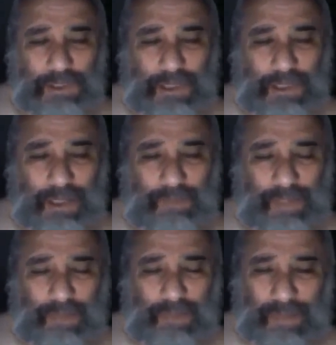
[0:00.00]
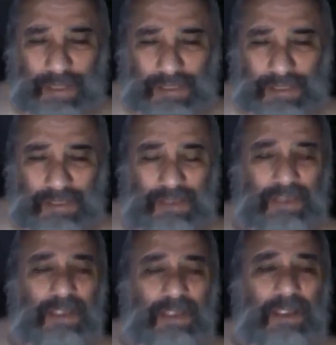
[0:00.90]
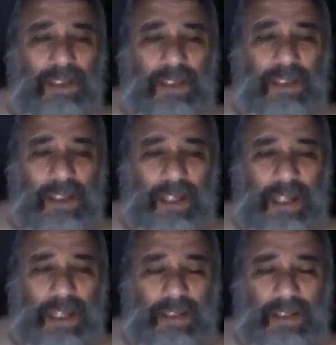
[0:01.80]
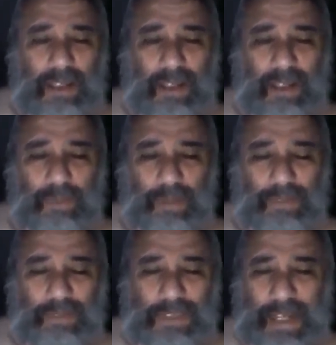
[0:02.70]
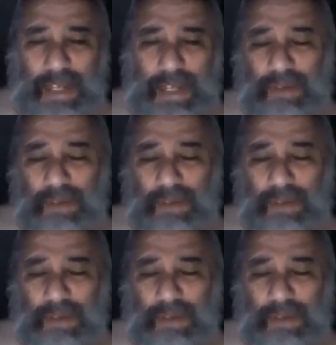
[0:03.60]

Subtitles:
I've covered this in a previous hangout.